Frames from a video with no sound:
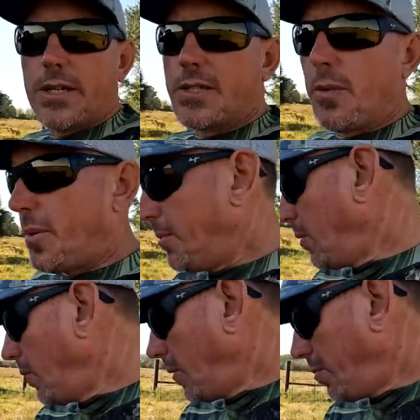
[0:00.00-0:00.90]
Now, some
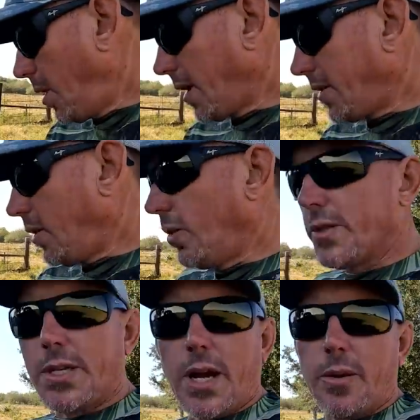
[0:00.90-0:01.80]
people will pluck the
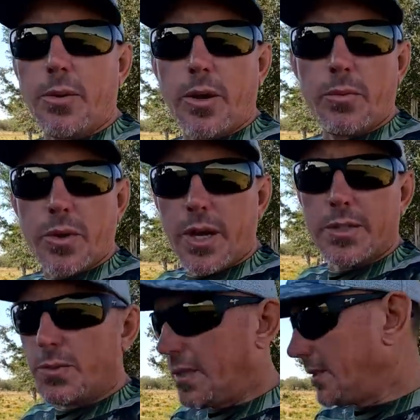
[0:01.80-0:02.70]
whole entire bird. With
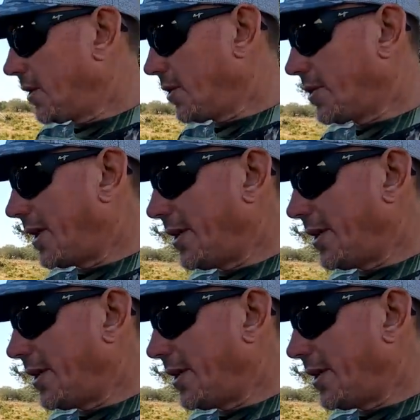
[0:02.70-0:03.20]
us, with these little